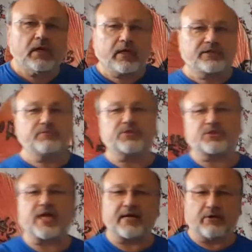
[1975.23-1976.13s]
Because he was a
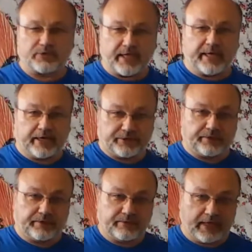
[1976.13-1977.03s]
snot-nosed teenager,
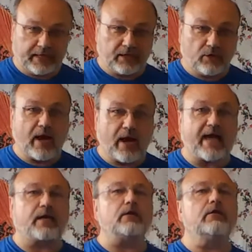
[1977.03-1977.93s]
right? Who had
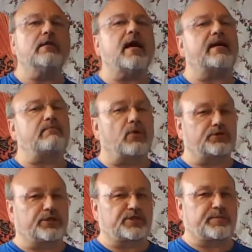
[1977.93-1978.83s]
a lot of
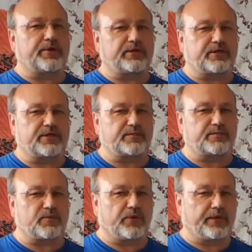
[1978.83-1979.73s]
martial experience at this
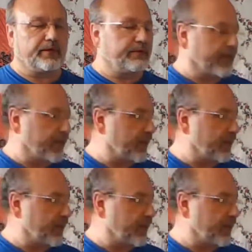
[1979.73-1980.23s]
point, right?